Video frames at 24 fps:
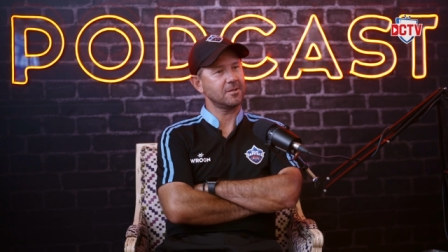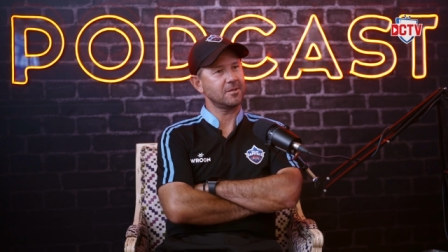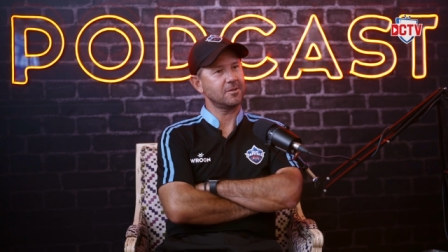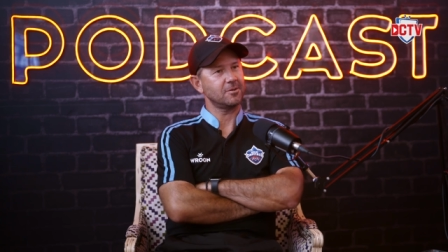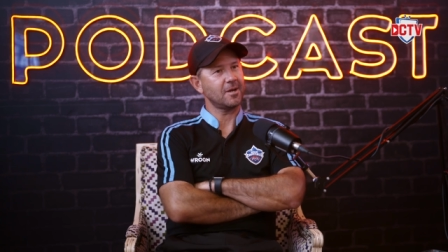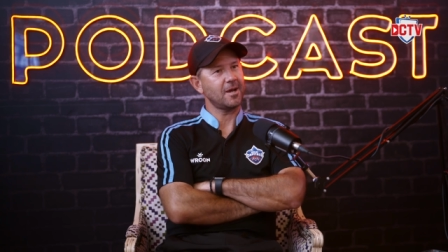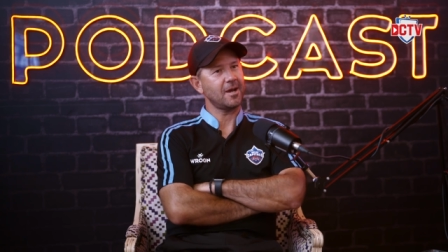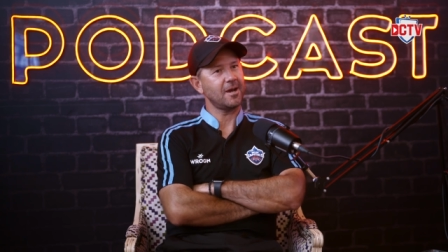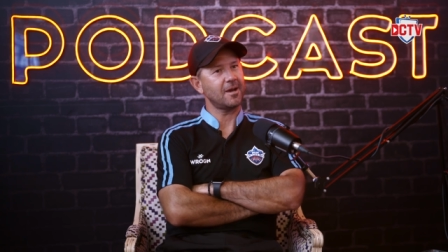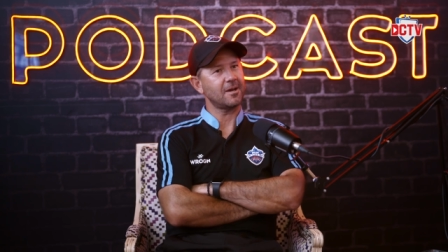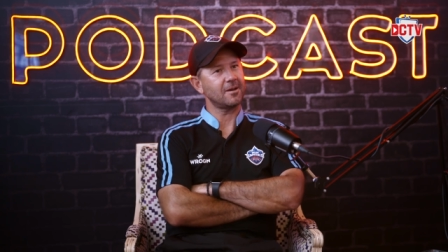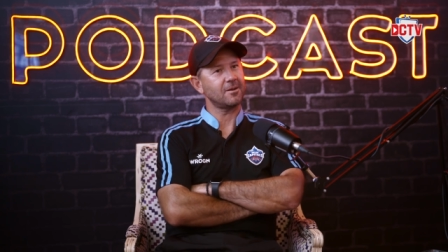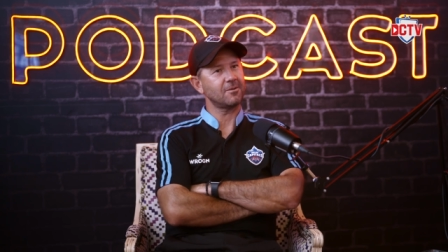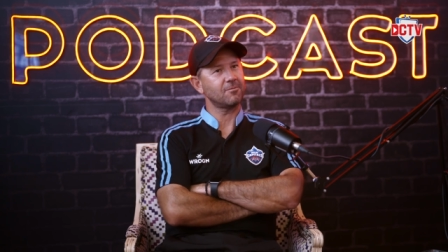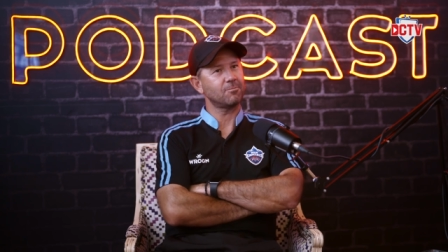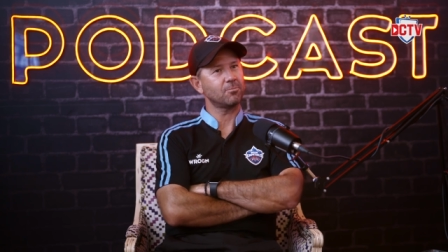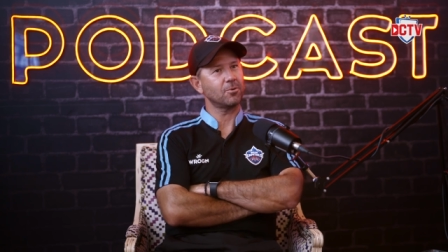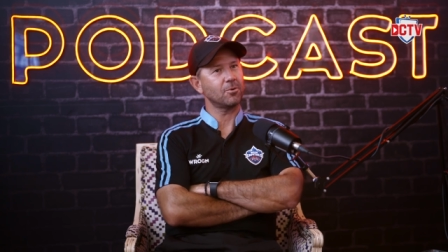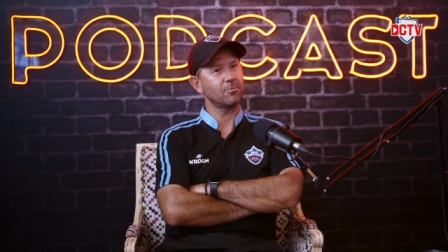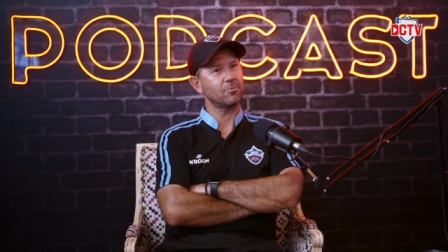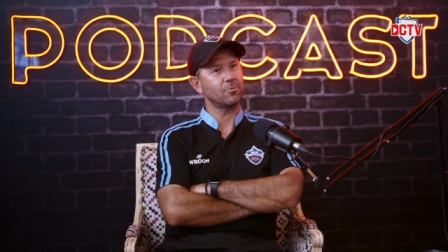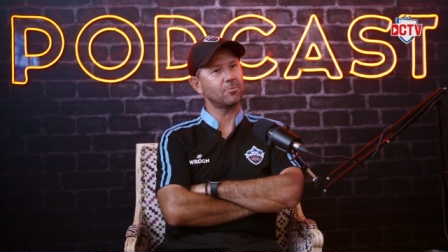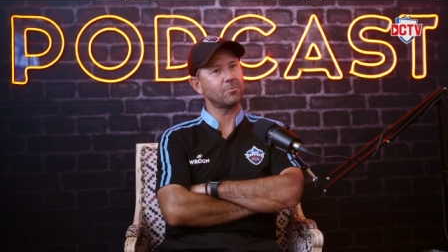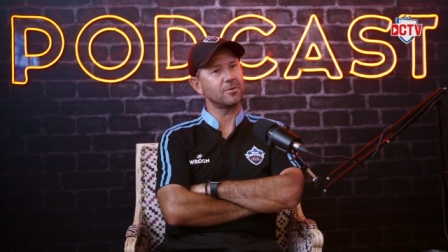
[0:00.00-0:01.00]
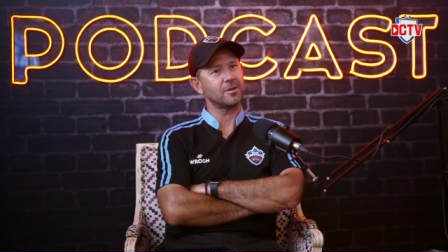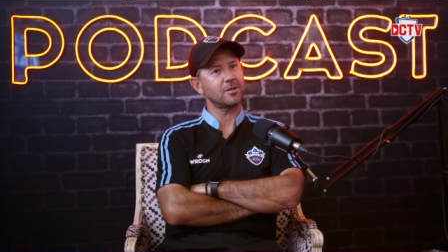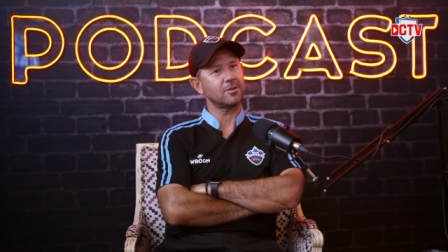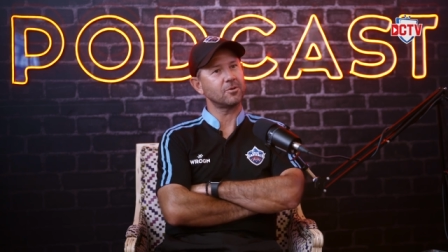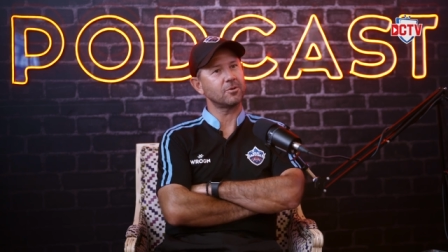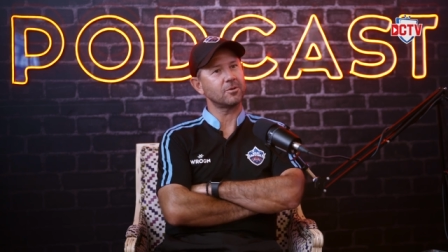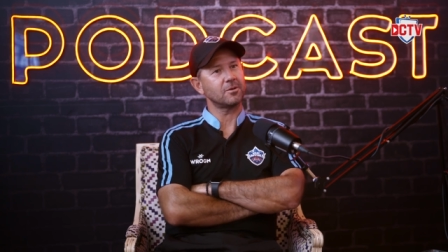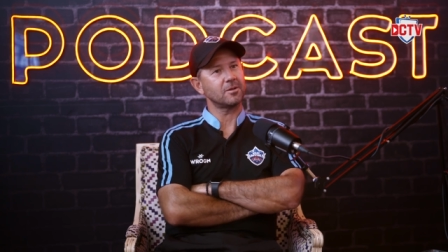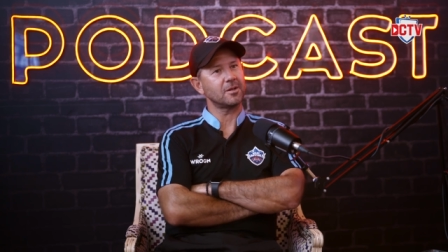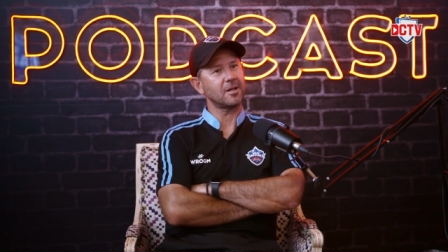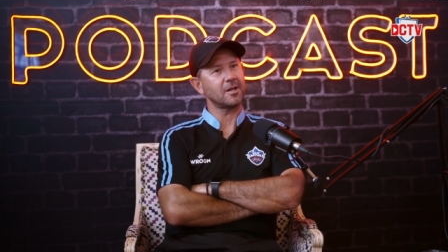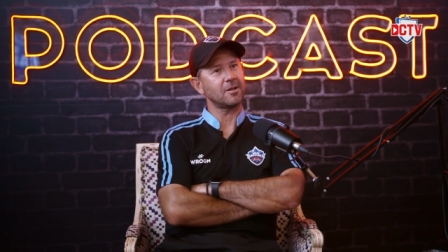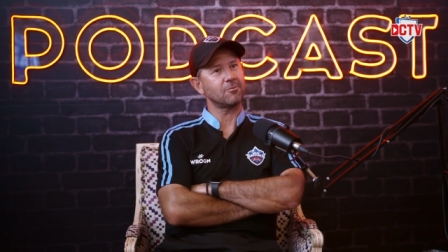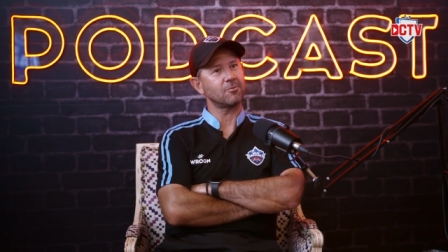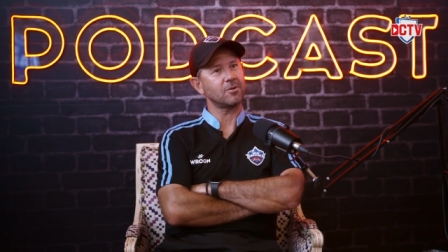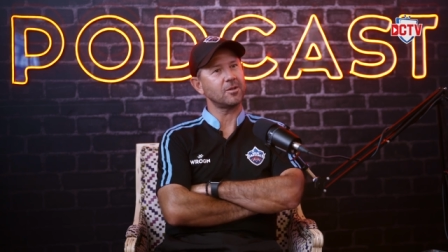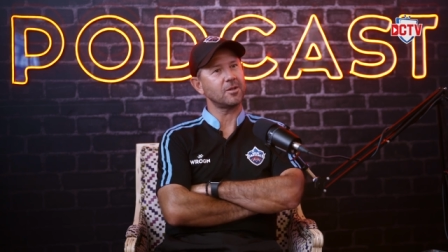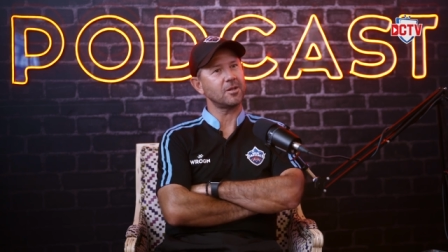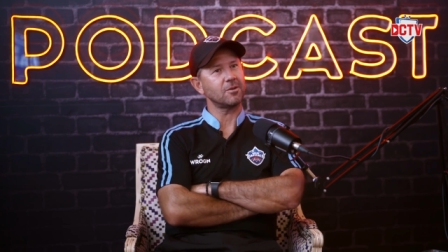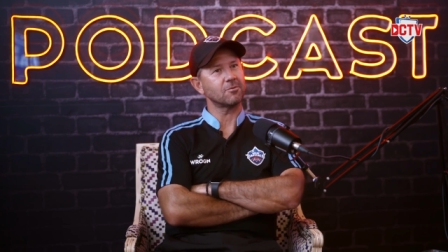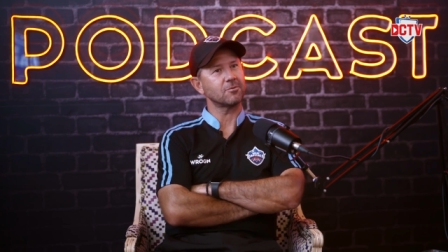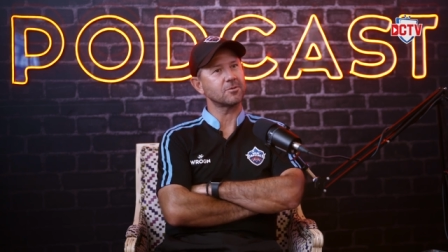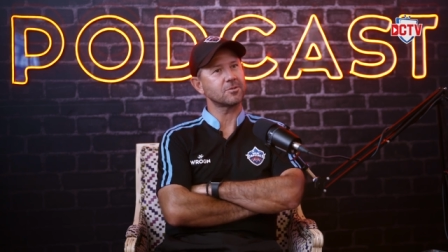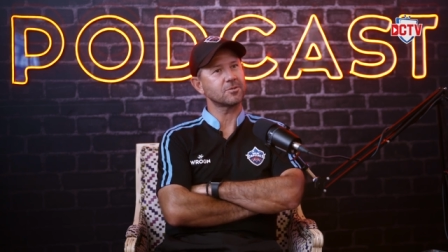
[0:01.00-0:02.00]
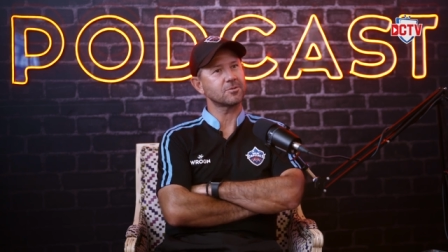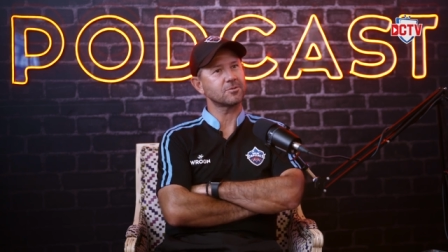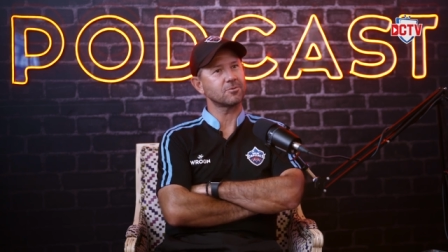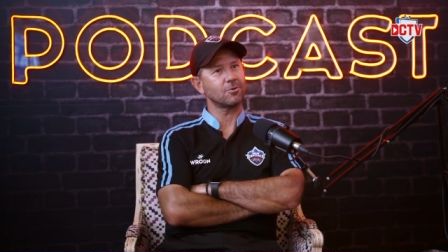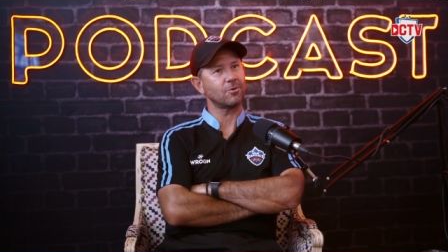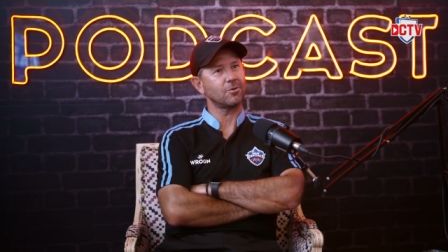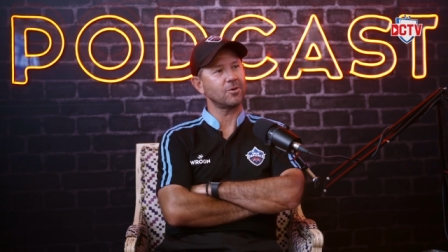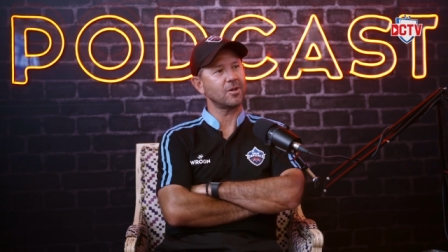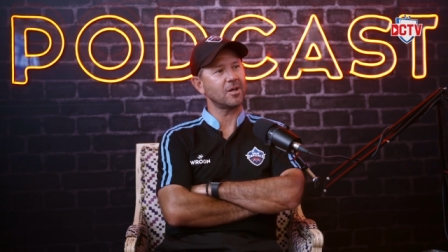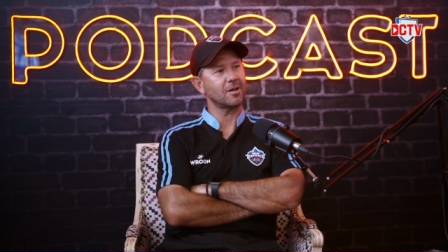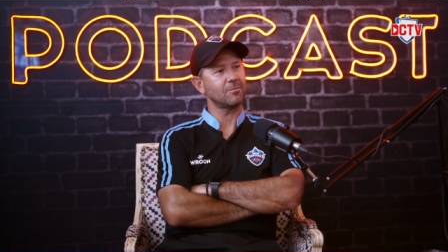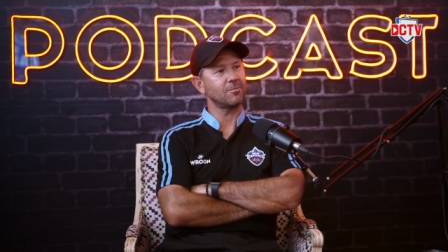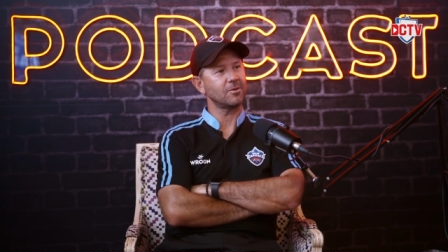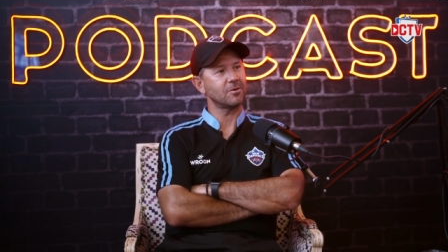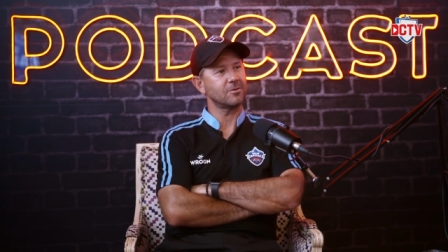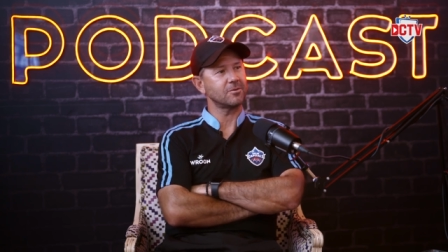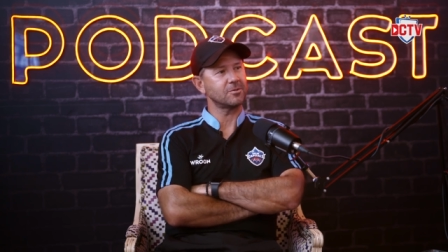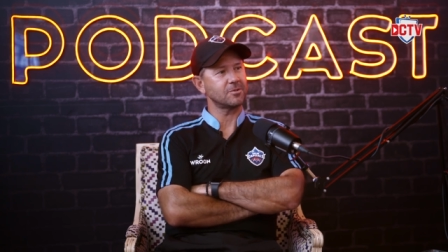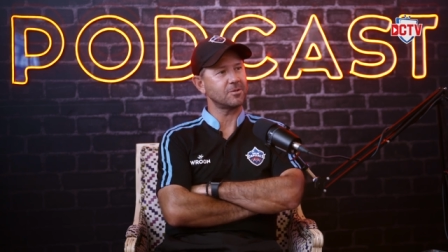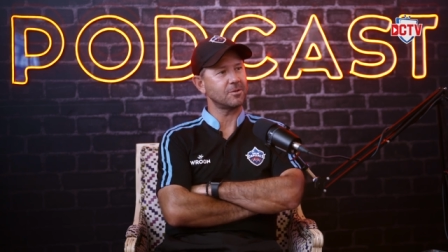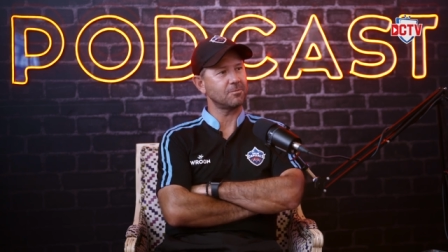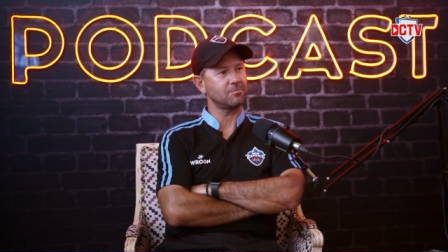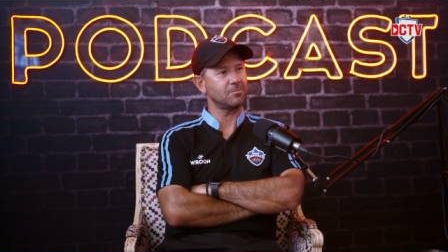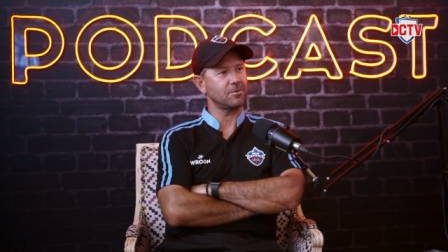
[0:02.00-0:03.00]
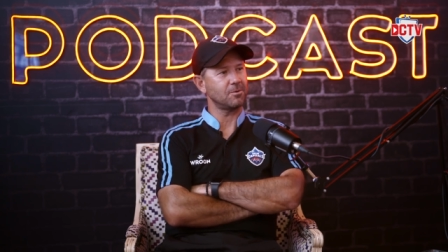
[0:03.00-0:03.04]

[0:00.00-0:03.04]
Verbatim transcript: you had are probably not anywhere near as strong now because you're,